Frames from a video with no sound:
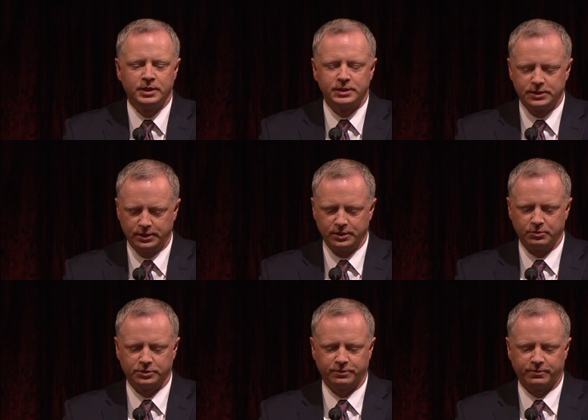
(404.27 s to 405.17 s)
Tina
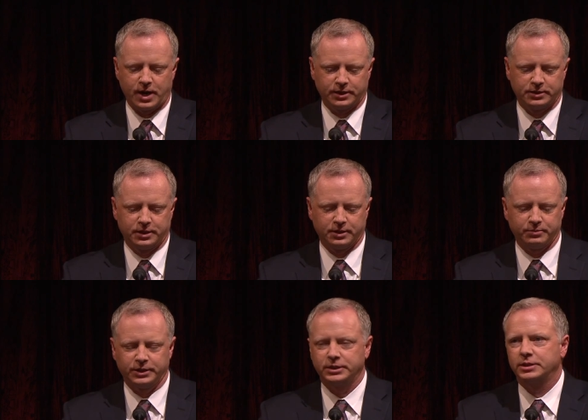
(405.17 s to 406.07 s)
was a flight attendant
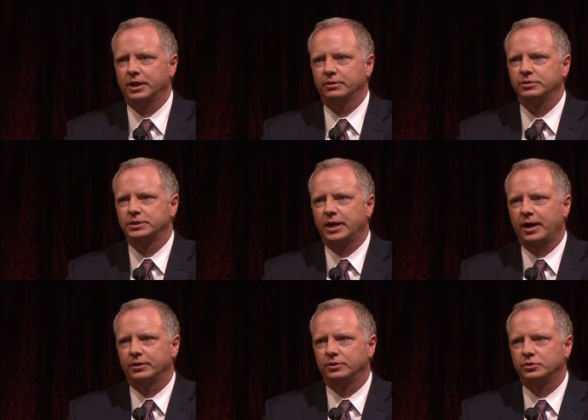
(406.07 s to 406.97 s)
based out of Seattle.